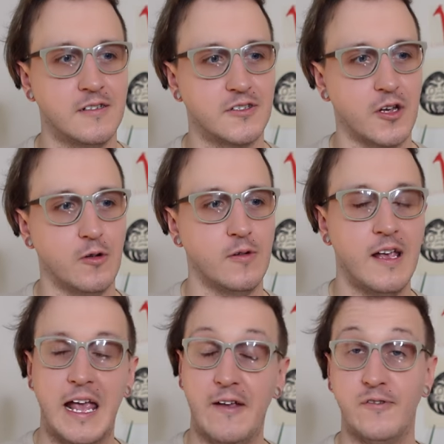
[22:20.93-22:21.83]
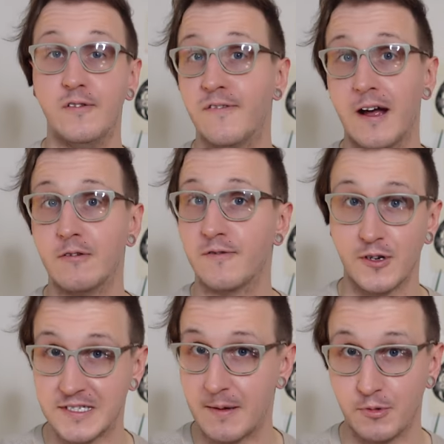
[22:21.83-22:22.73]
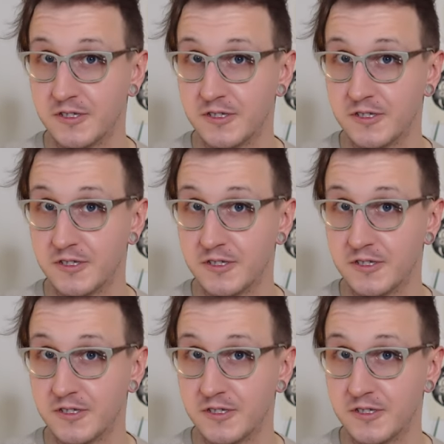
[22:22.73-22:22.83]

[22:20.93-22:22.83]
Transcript: So if you found, for example,